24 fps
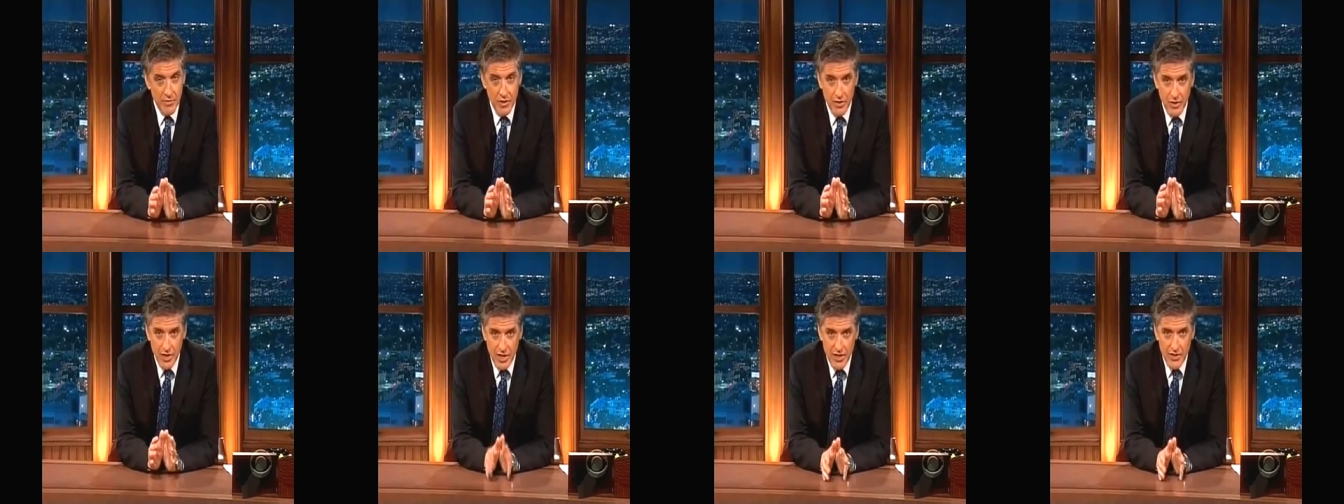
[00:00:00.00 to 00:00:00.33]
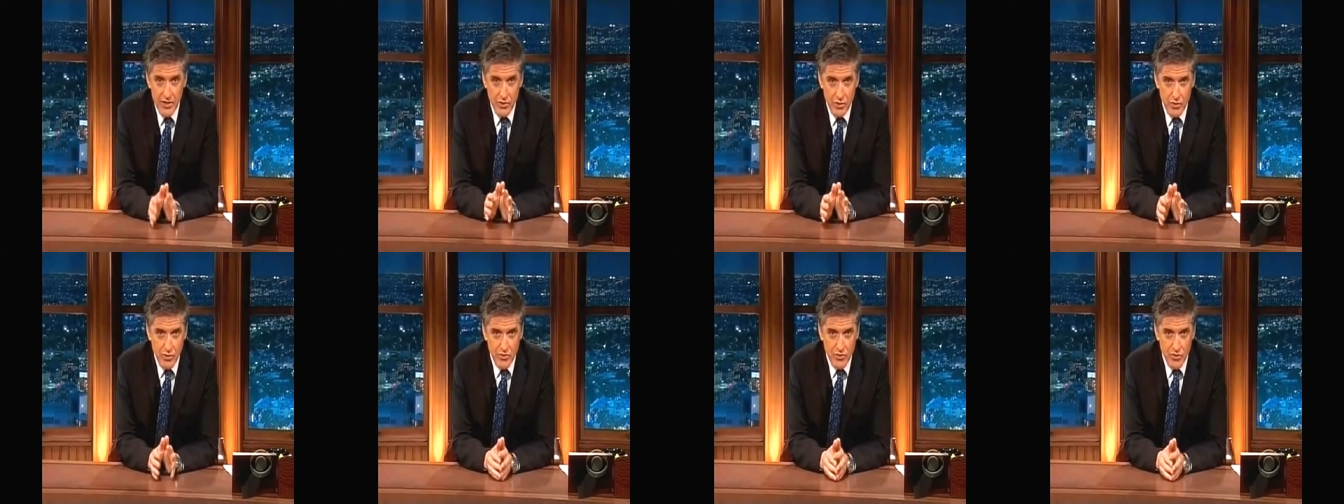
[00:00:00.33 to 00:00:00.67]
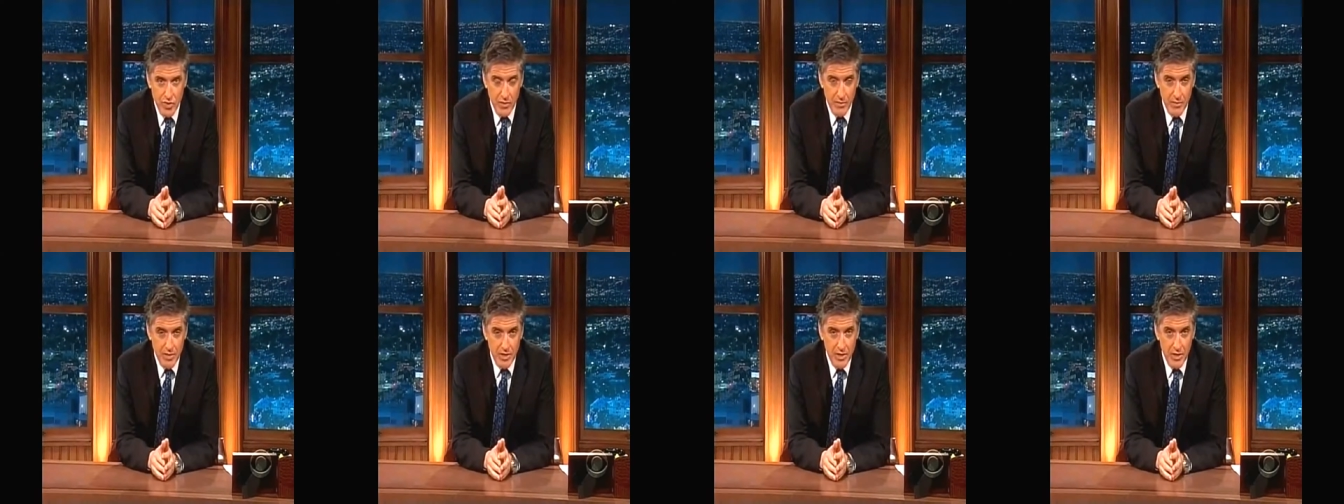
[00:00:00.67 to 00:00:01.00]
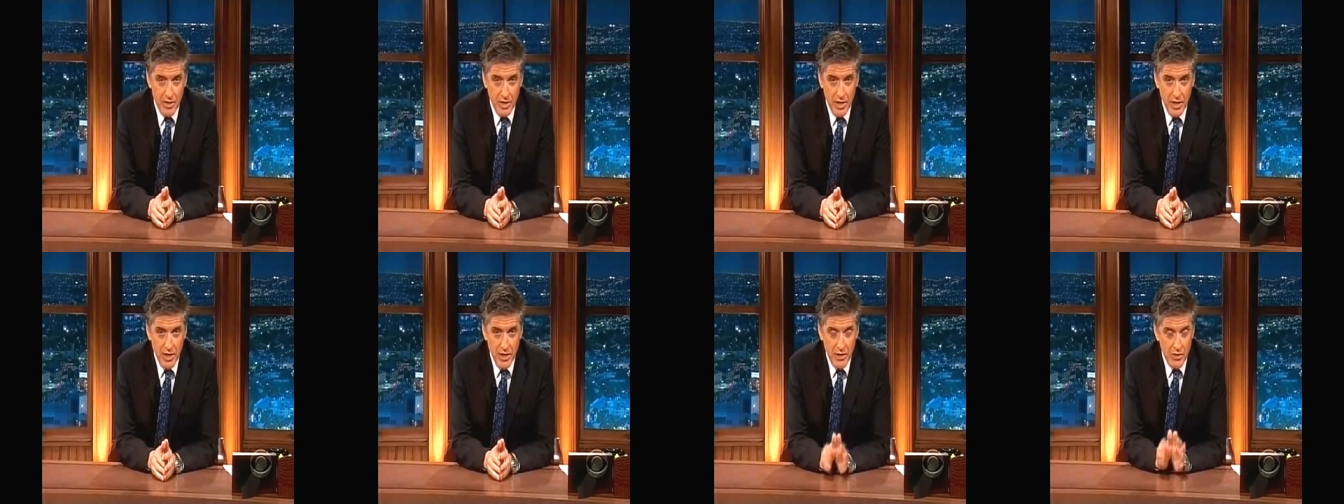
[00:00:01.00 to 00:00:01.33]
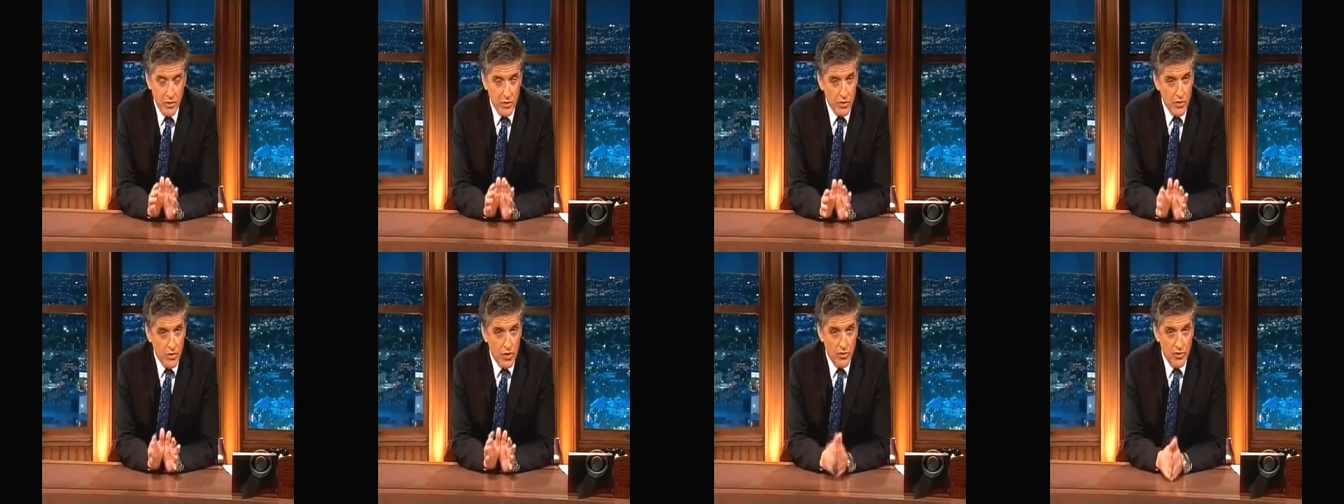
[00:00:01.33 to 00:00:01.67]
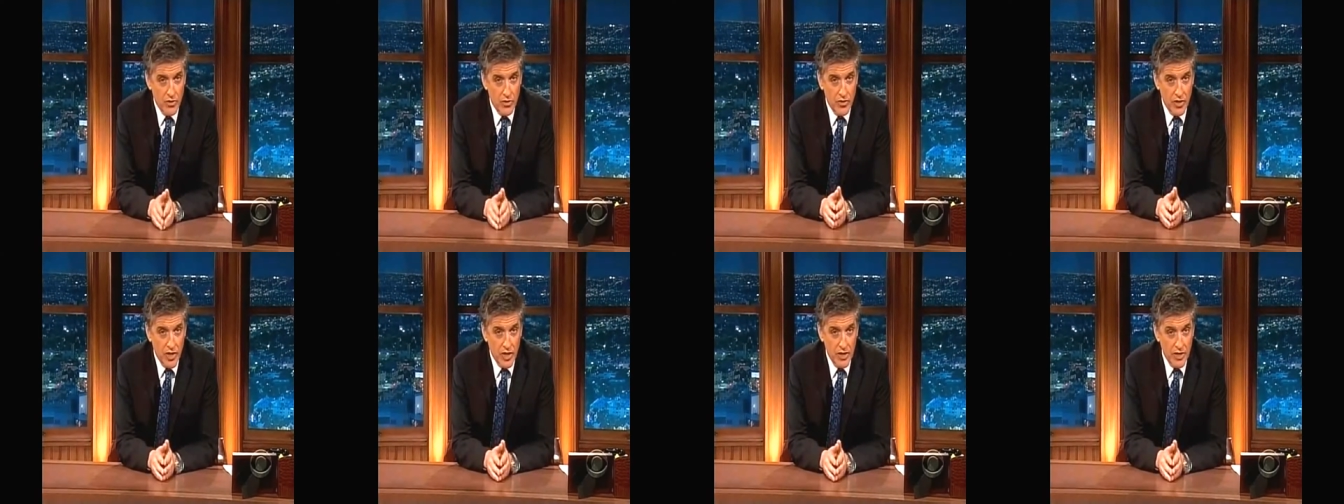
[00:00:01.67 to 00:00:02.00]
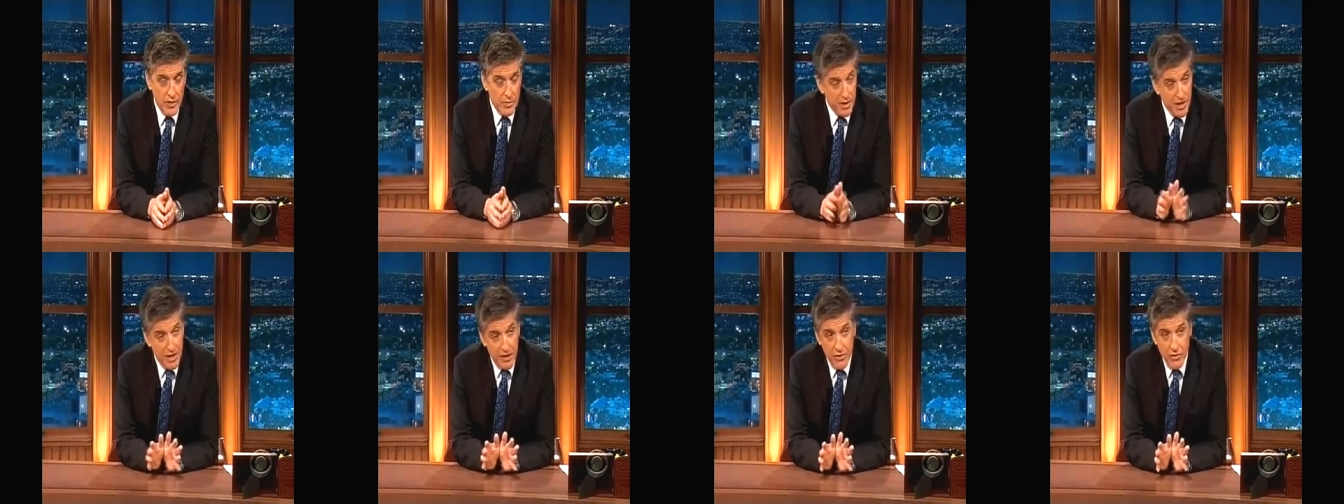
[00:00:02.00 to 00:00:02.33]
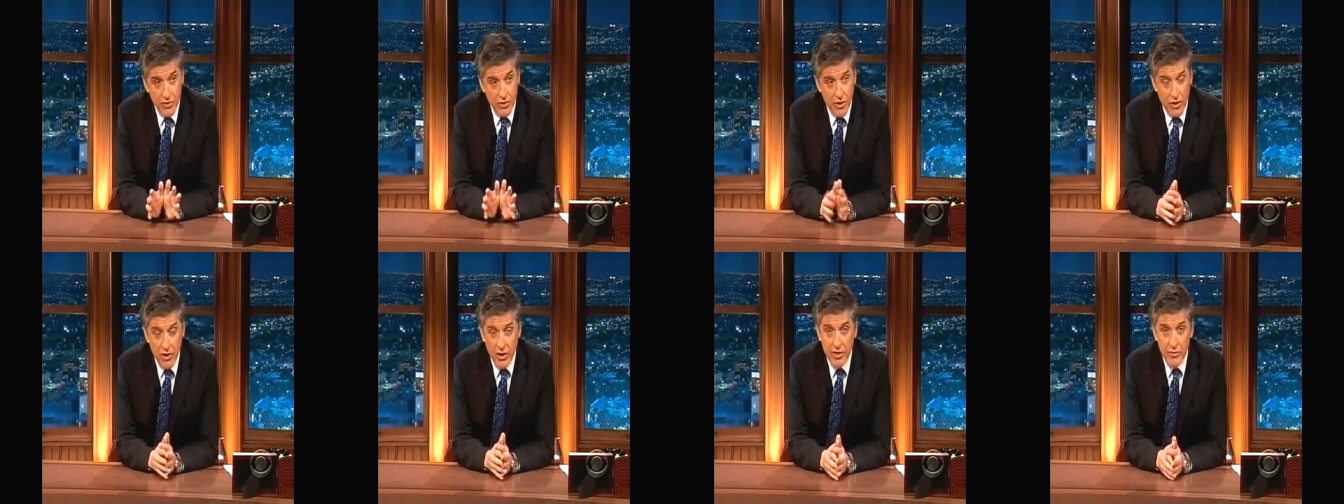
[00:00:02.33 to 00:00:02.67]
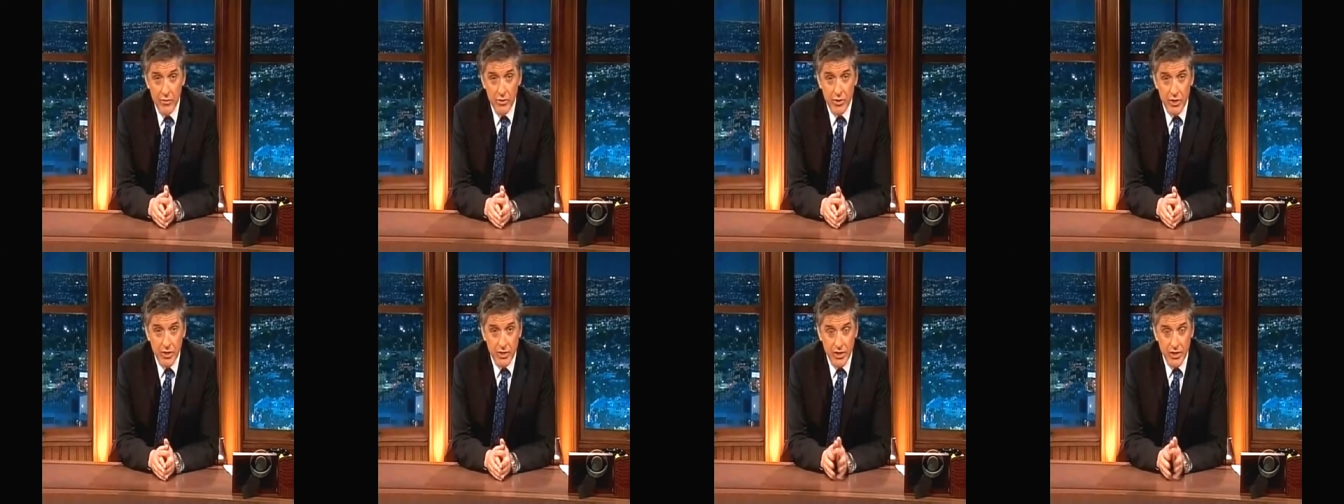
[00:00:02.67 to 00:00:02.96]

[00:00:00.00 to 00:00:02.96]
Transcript: There is no treatment, so the doctor says you better go to Hollywood.